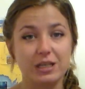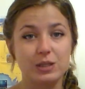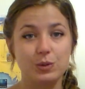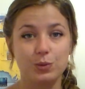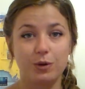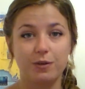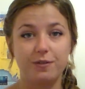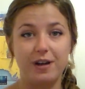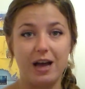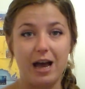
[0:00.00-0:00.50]
This
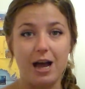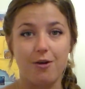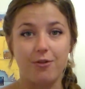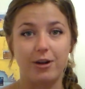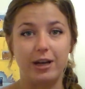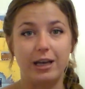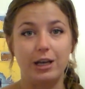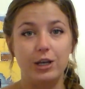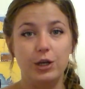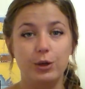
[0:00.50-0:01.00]
will
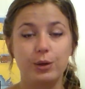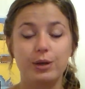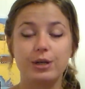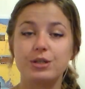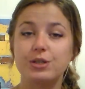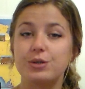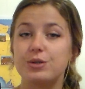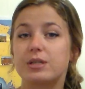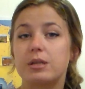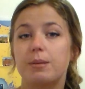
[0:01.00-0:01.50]
vary. You
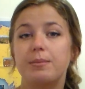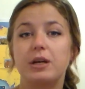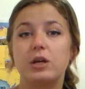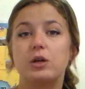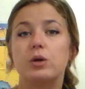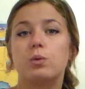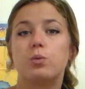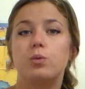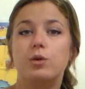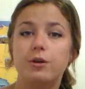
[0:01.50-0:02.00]
can do something
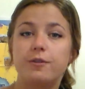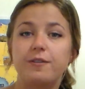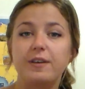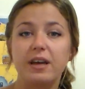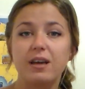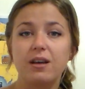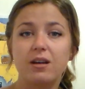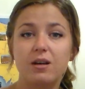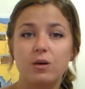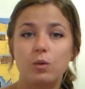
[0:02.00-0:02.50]
called
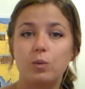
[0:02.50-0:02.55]
woofing,